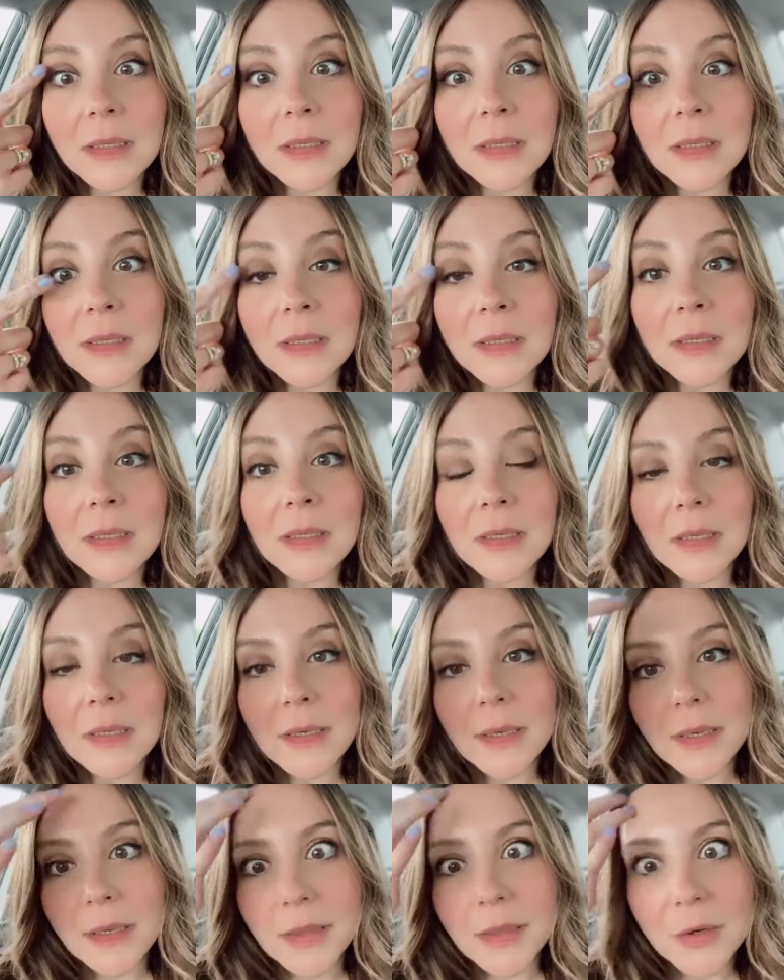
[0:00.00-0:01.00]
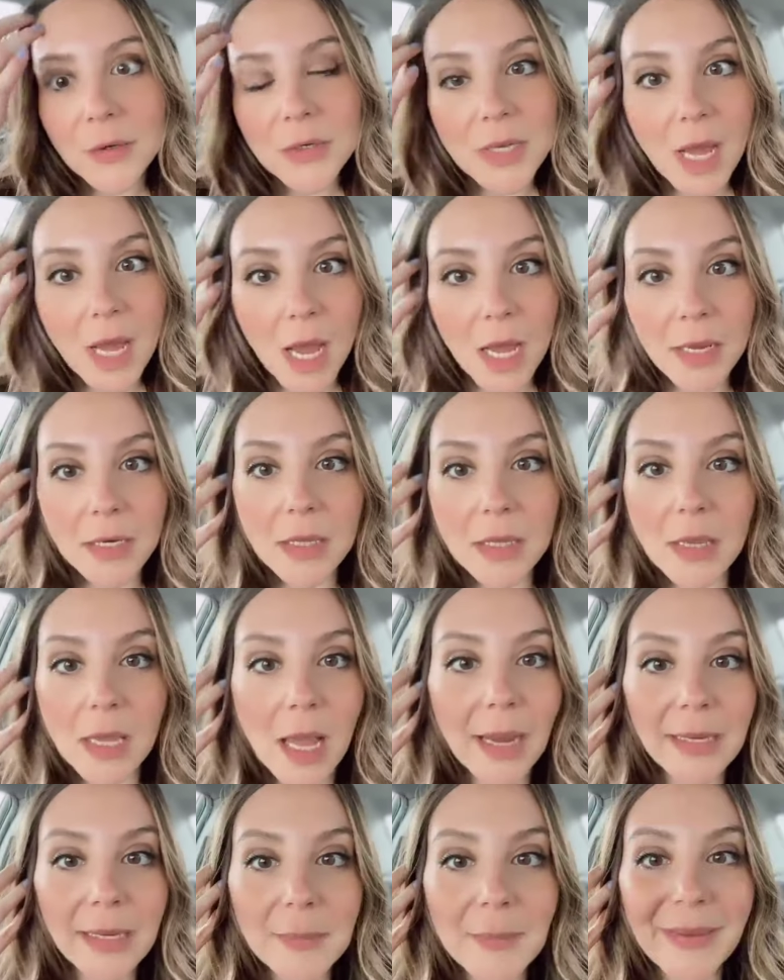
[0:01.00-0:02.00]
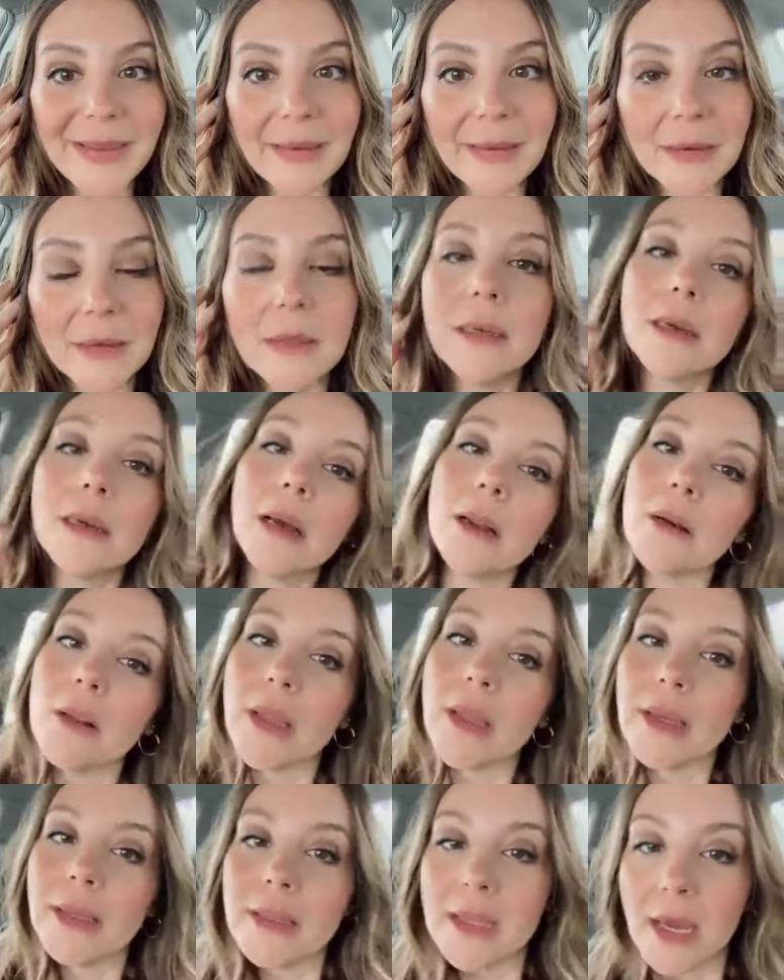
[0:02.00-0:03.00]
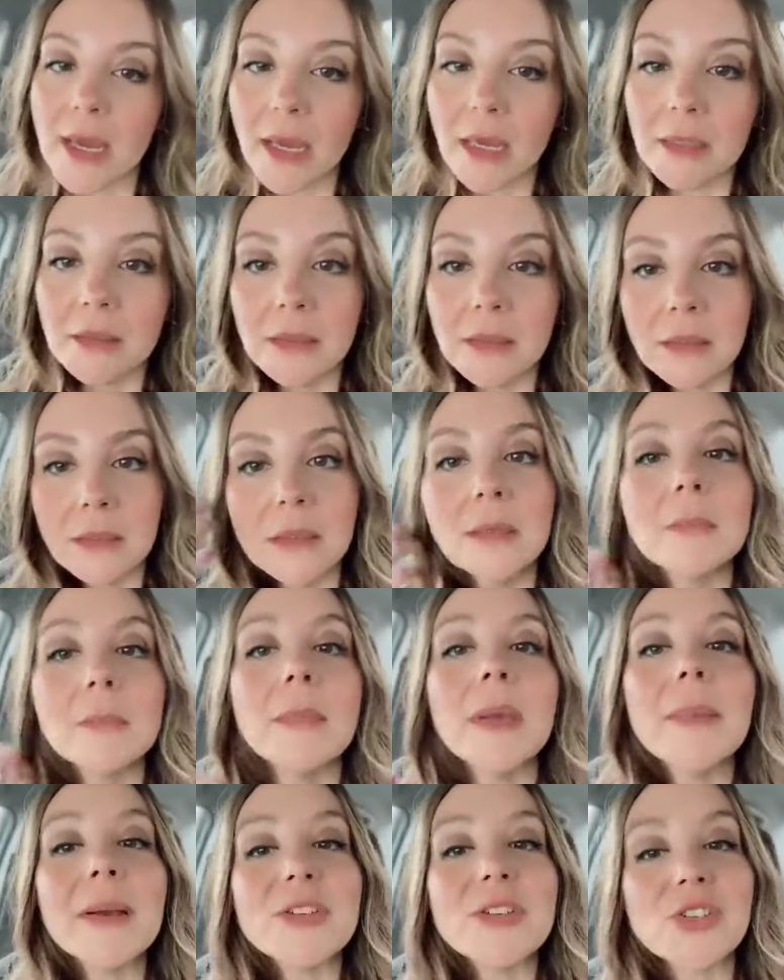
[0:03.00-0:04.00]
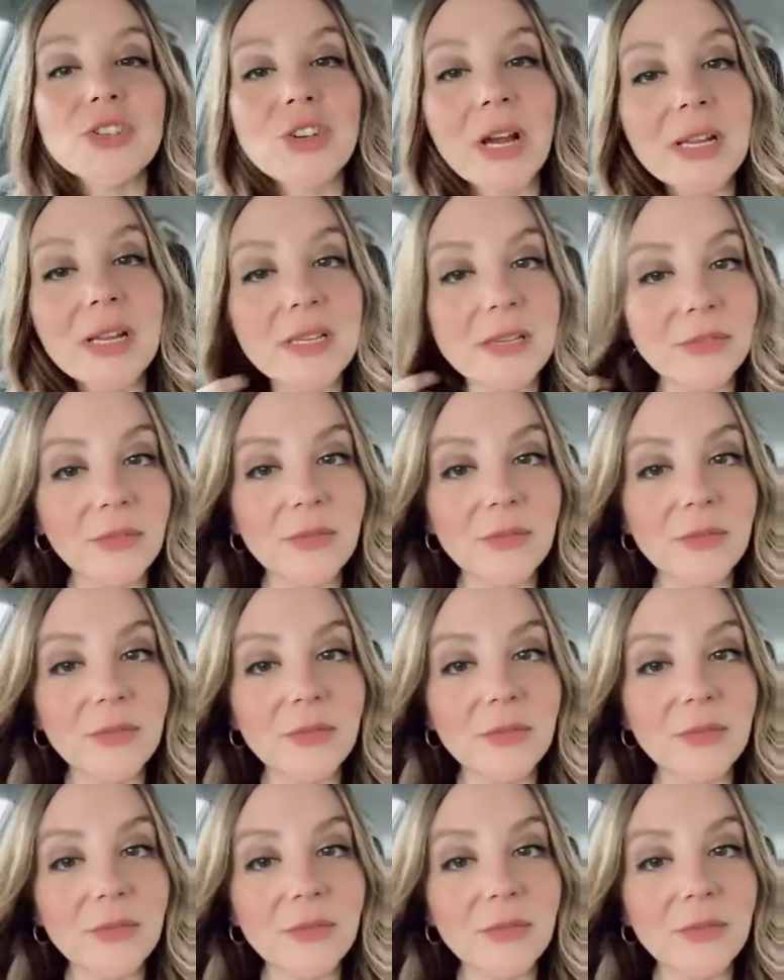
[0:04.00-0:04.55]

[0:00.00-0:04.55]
They're not in alignment. I don't like that. Maybe I should try a different filter.